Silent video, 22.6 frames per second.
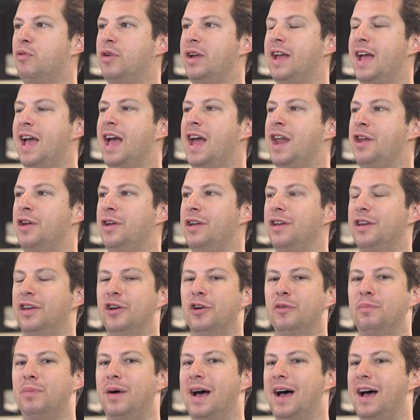Brienne. You can
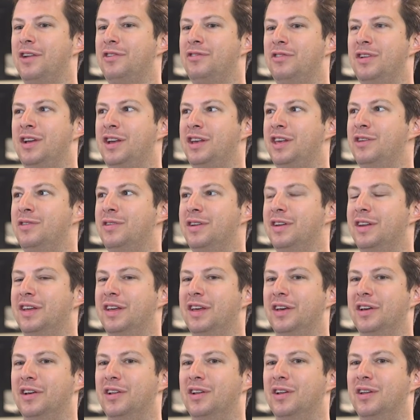kill Podrick. You can
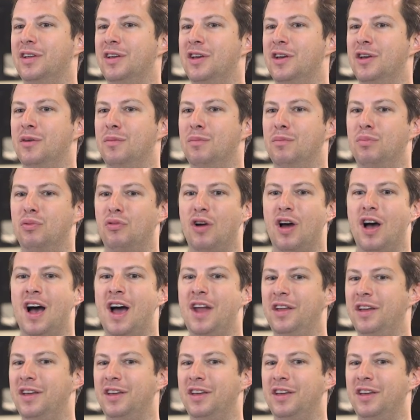kill Brad.